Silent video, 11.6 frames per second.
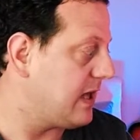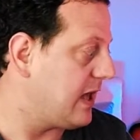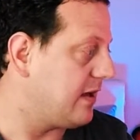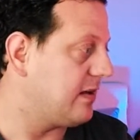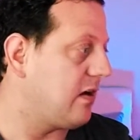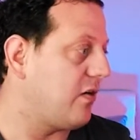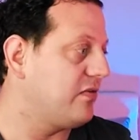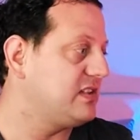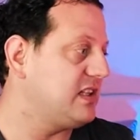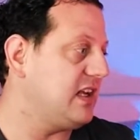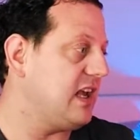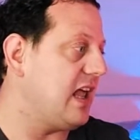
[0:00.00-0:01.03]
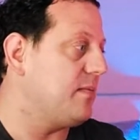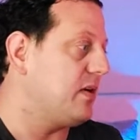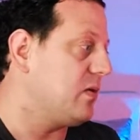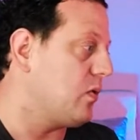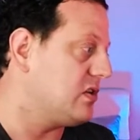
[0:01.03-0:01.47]
yeah, obviously
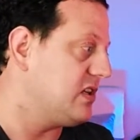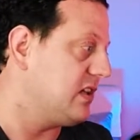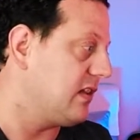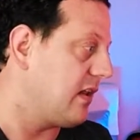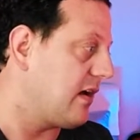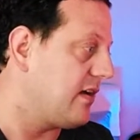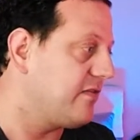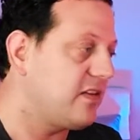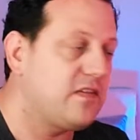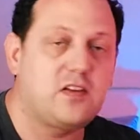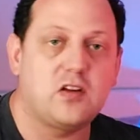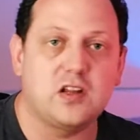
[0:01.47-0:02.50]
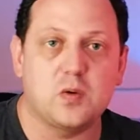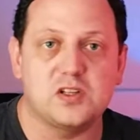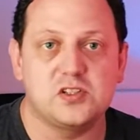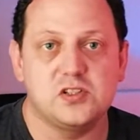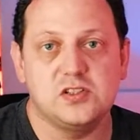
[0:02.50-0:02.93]
anybody watching live, if you've got any
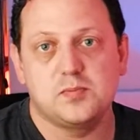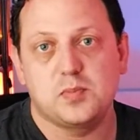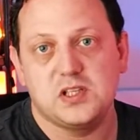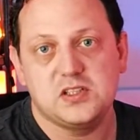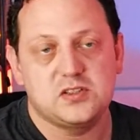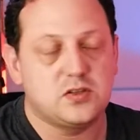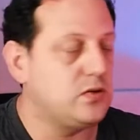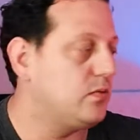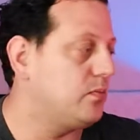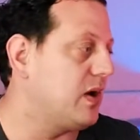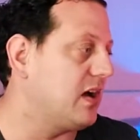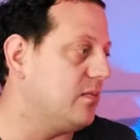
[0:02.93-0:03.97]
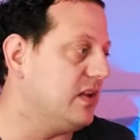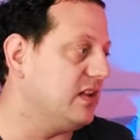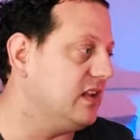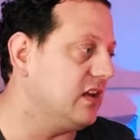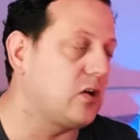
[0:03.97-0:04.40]
questions, please do bang them
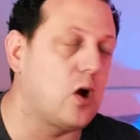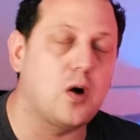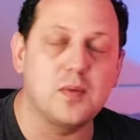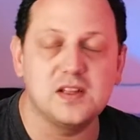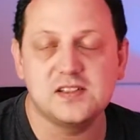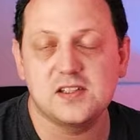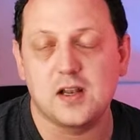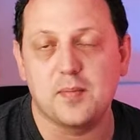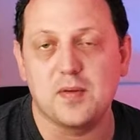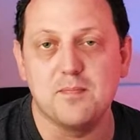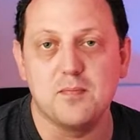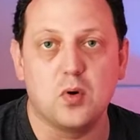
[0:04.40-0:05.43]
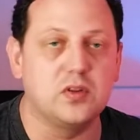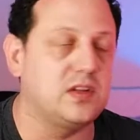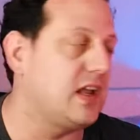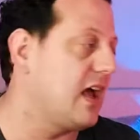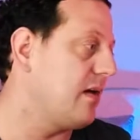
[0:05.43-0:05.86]
in the comments, and I'll be more
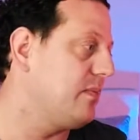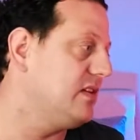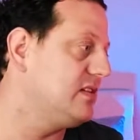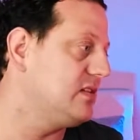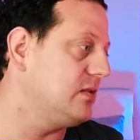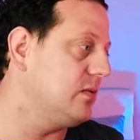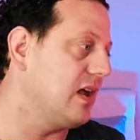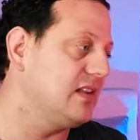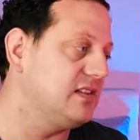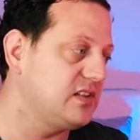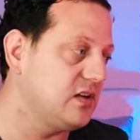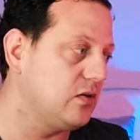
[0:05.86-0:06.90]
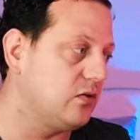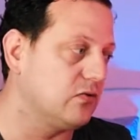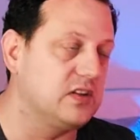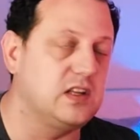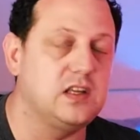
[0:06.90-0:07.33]
than happy to answer,
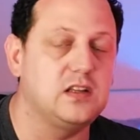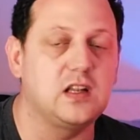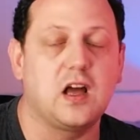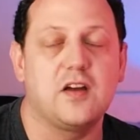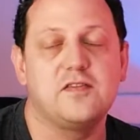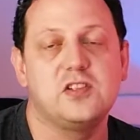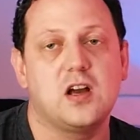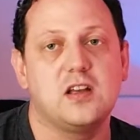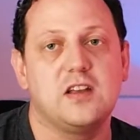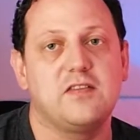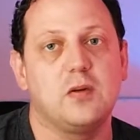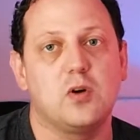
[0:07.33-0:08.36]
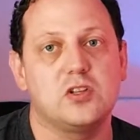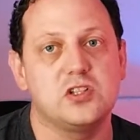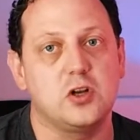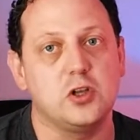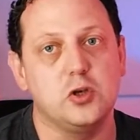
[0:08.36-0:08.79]
or in the live chat if you're
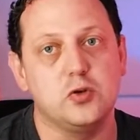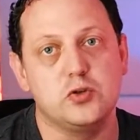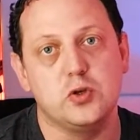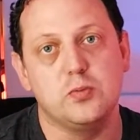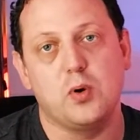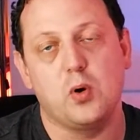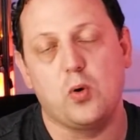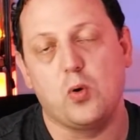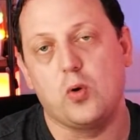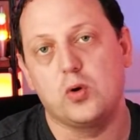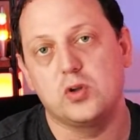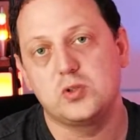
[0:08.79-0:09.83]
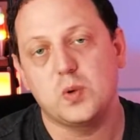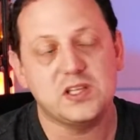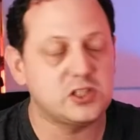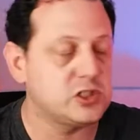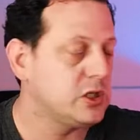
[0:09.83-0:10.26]
watching on YouTube or
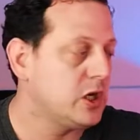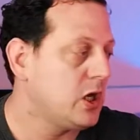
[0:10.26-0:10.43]
Twitch.